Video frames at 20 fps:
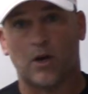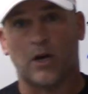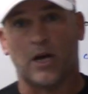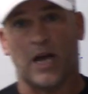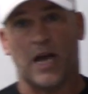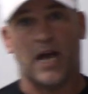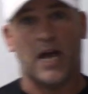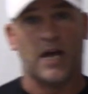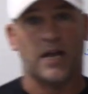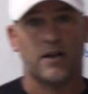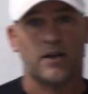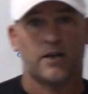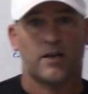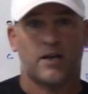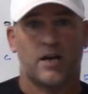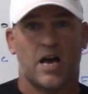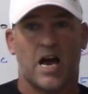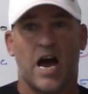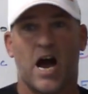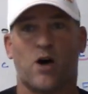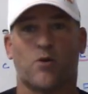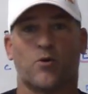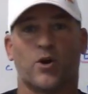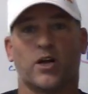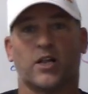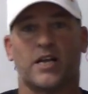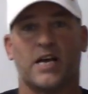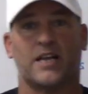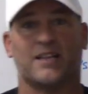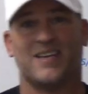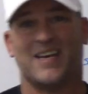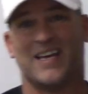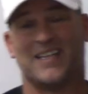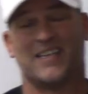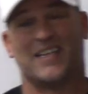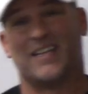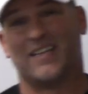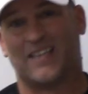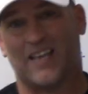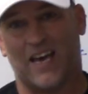and how really at the end
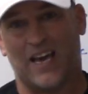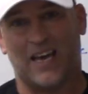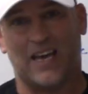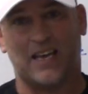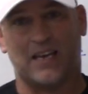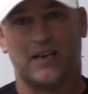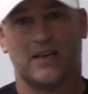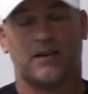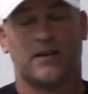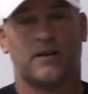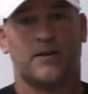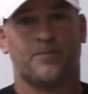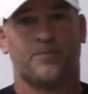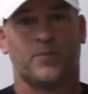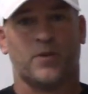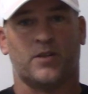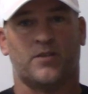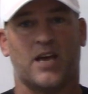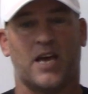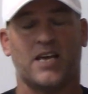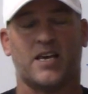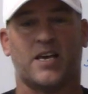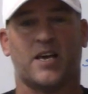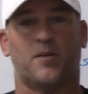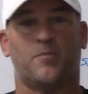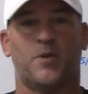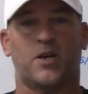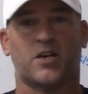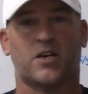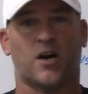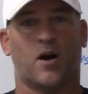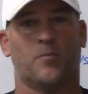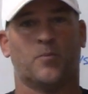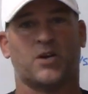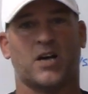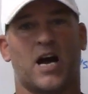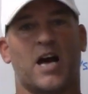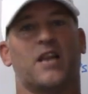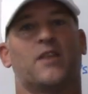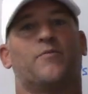of the day they can become
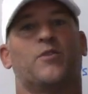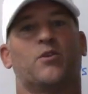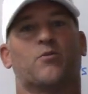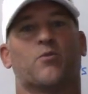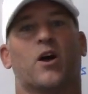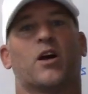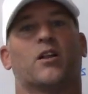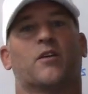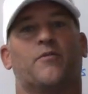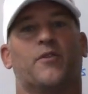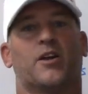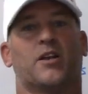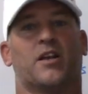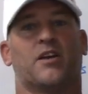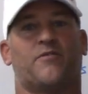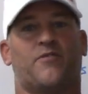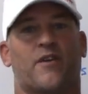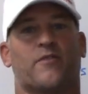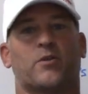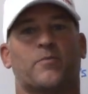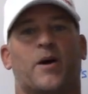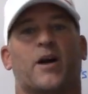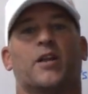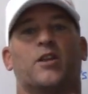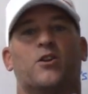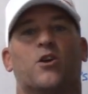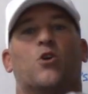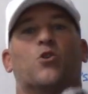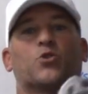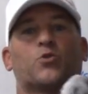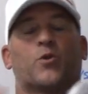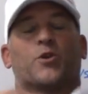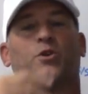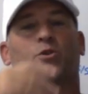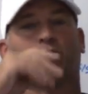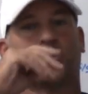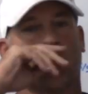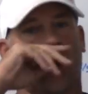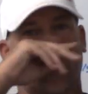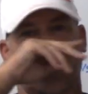kind of irrelevant if everybody knows what
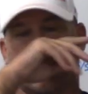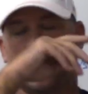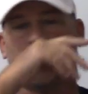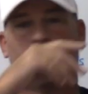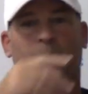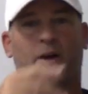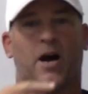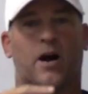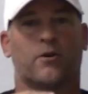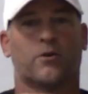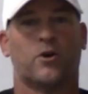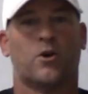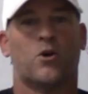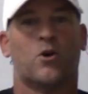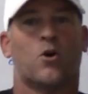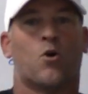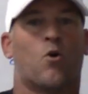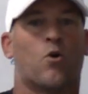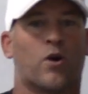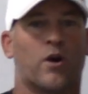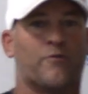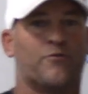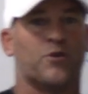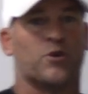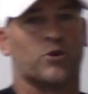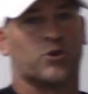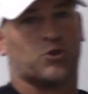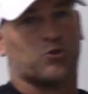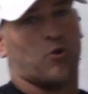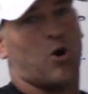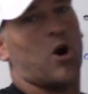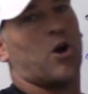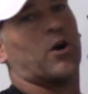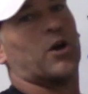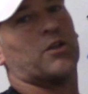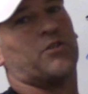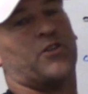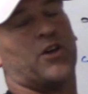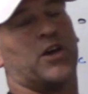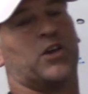you're talking about or if you're
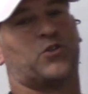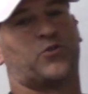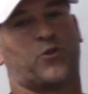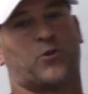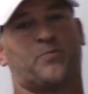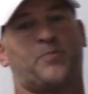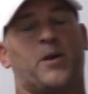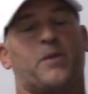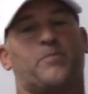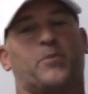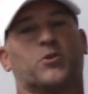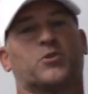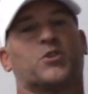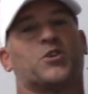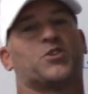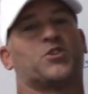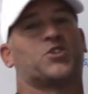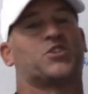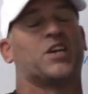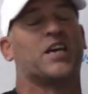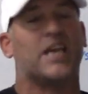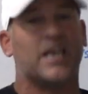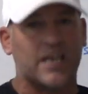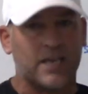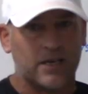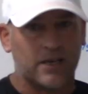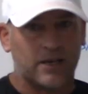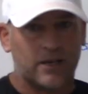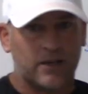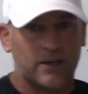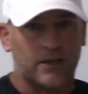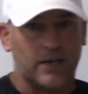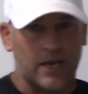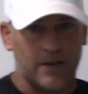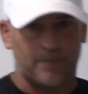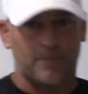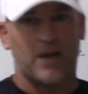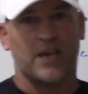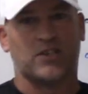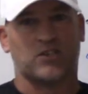drawing things for people to see
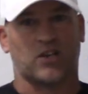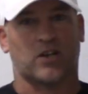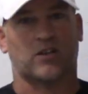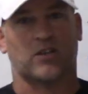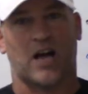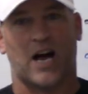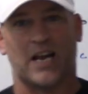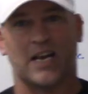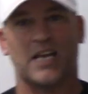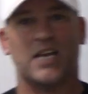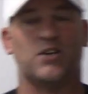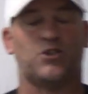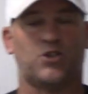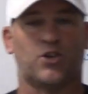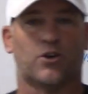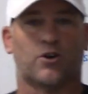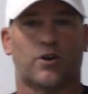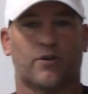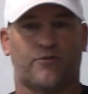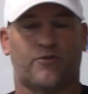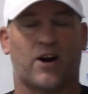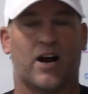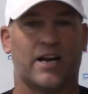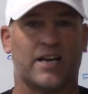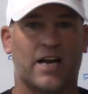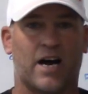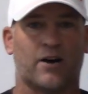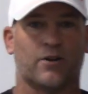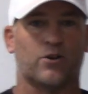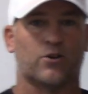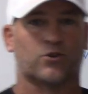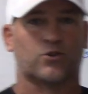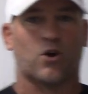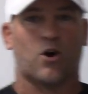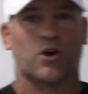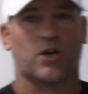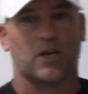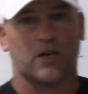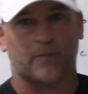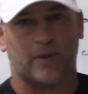it makes it a lot easier to find out you're
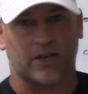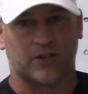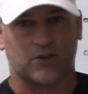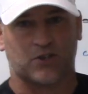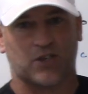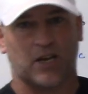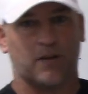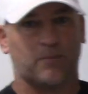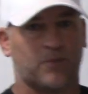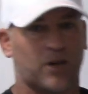talking about the same